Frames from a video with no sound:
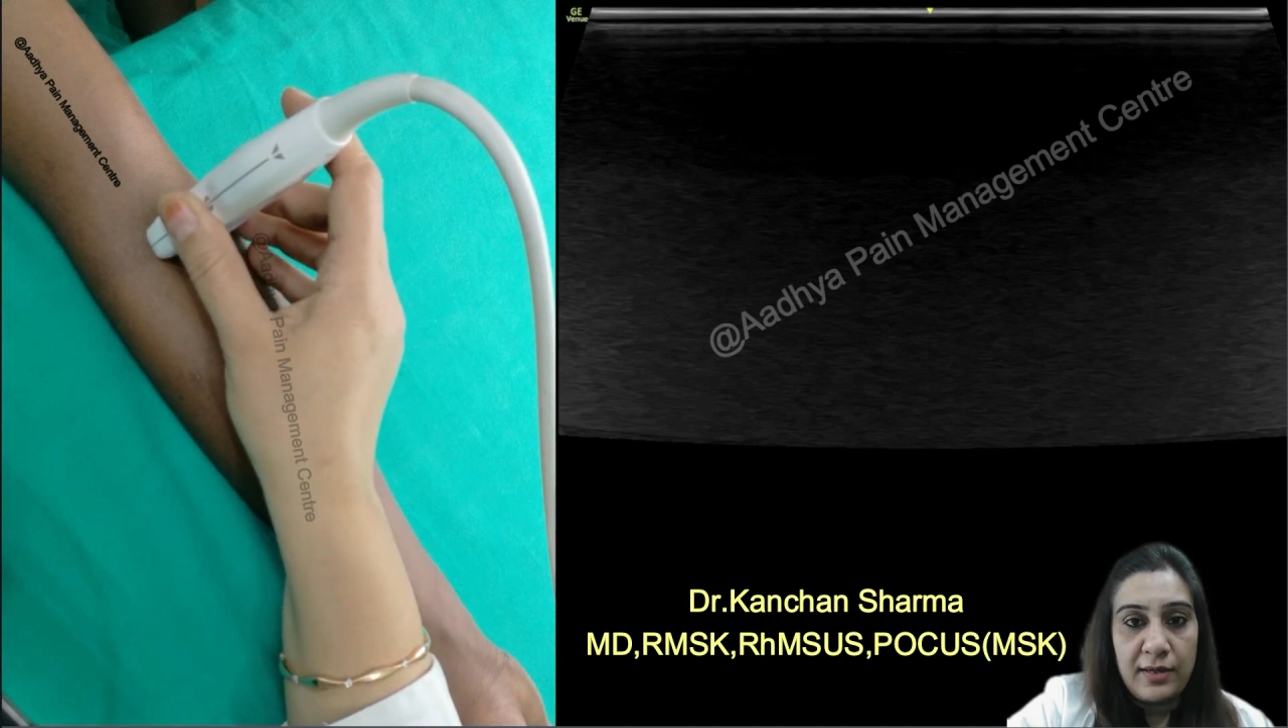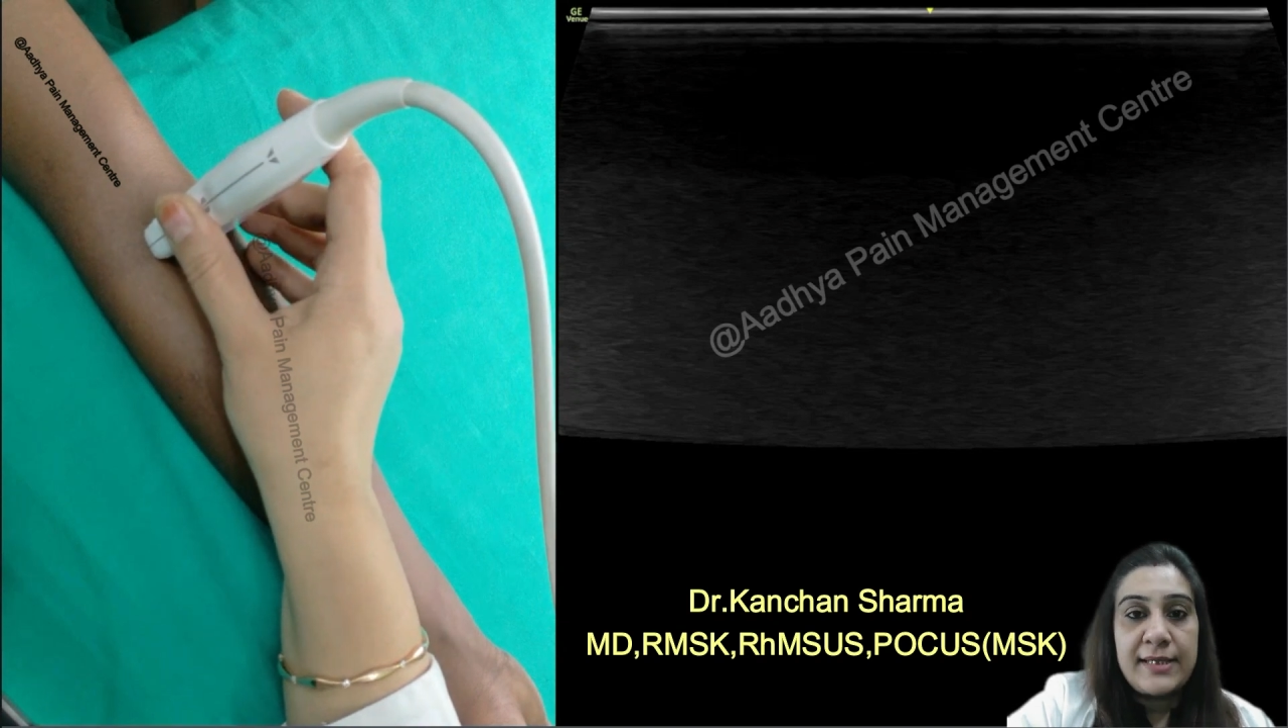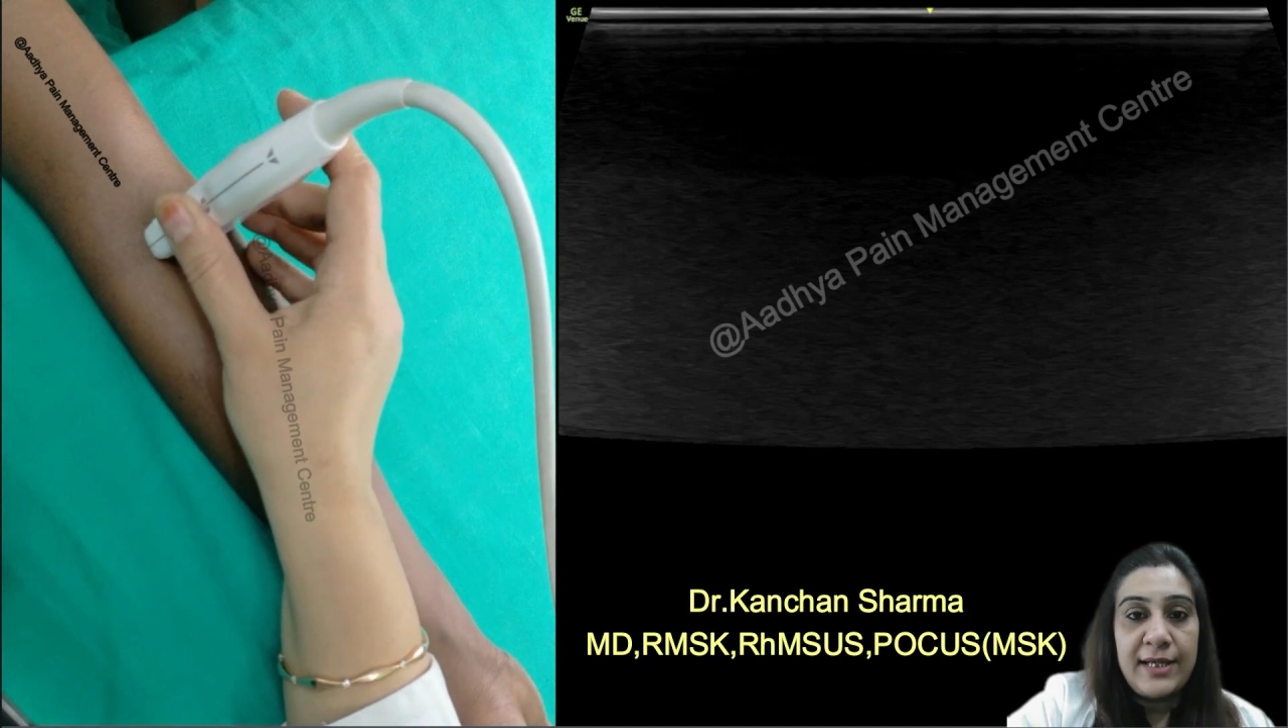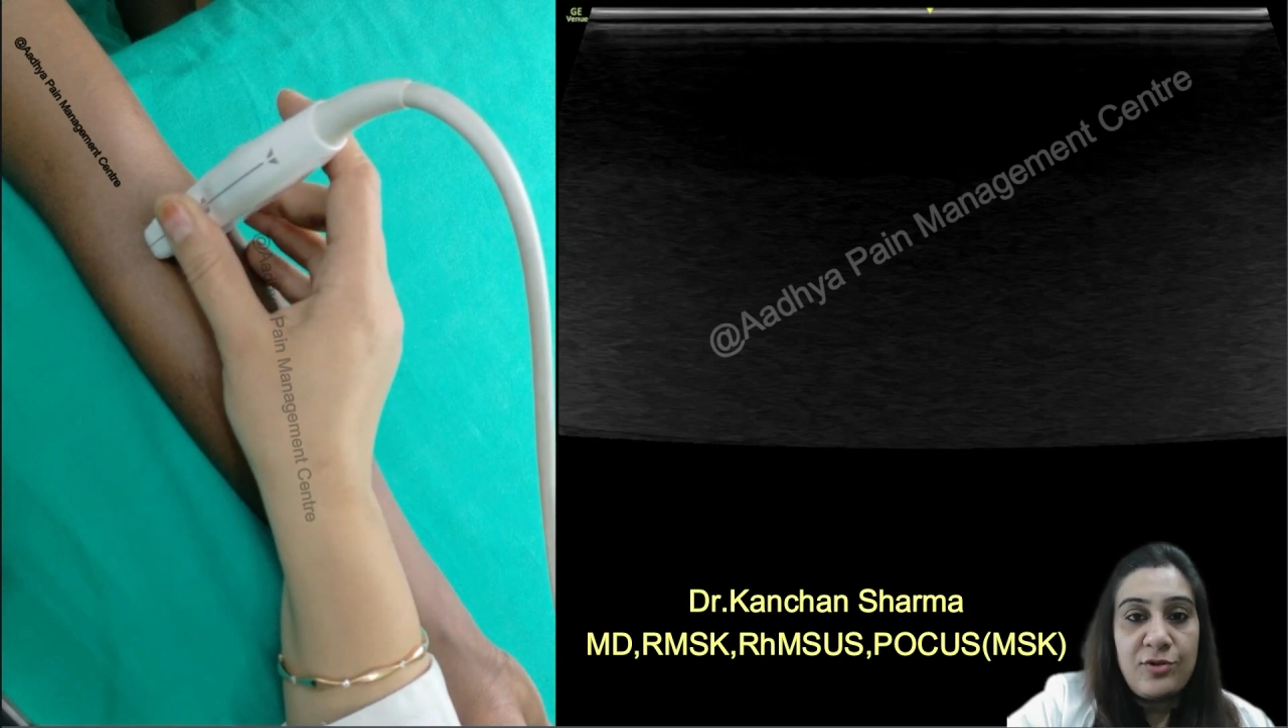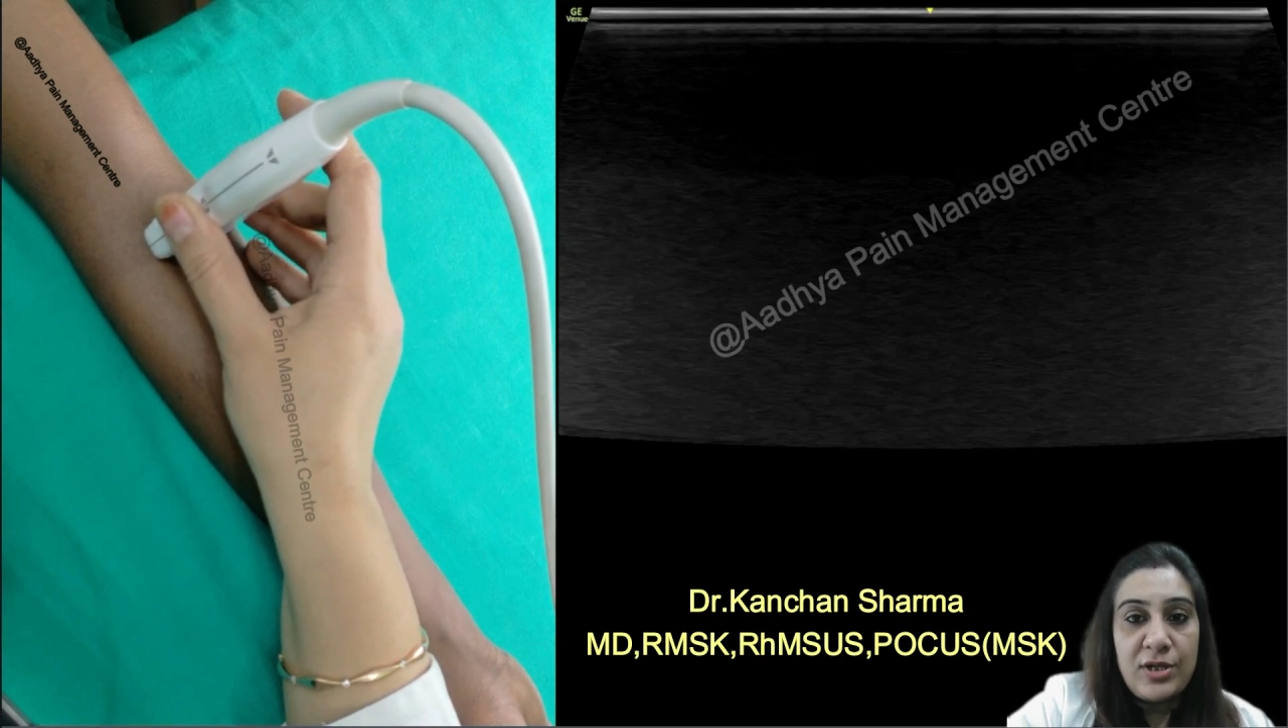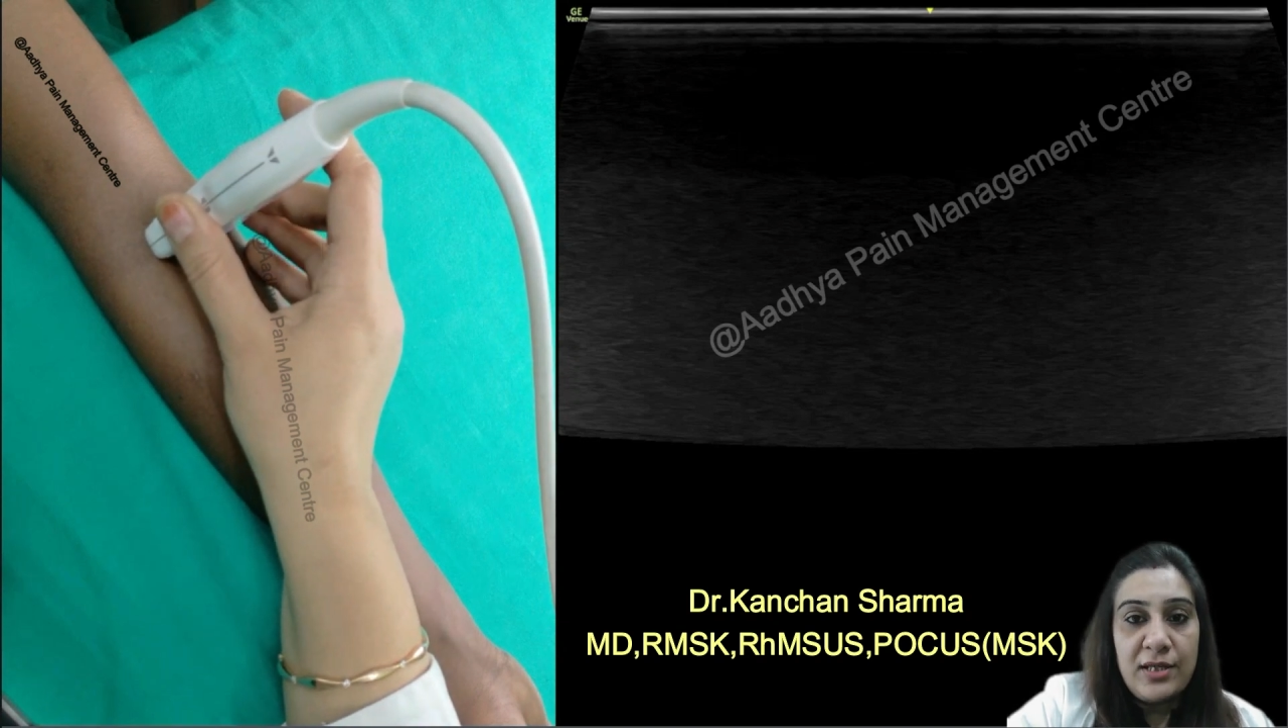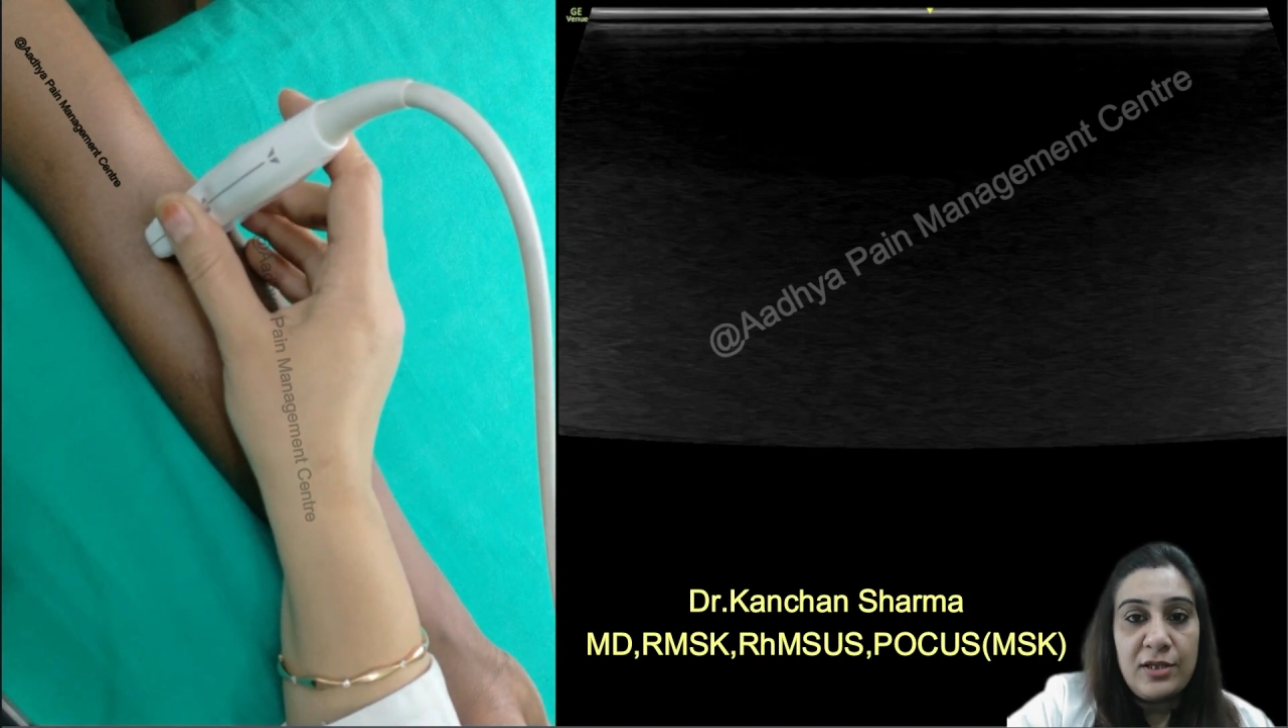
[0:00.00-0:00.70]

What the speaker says: Centering